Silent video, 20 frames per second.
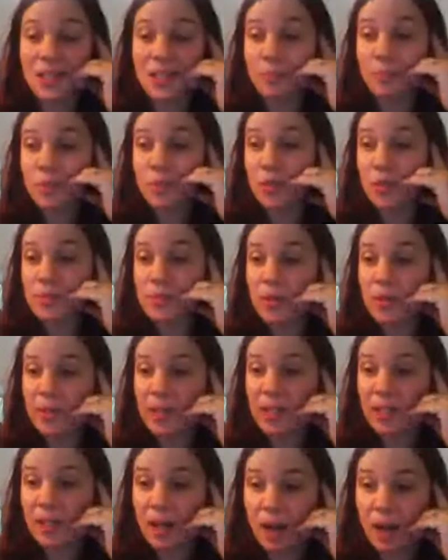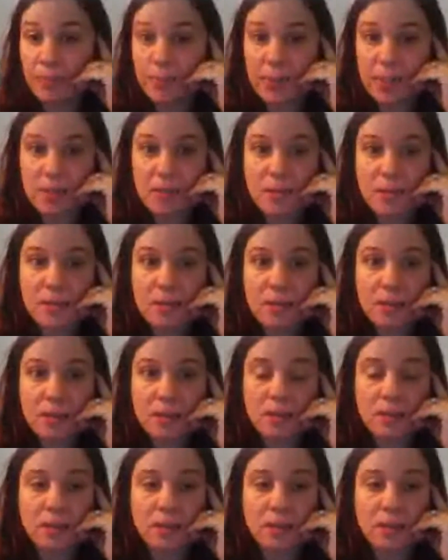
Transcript: teams know so they can help us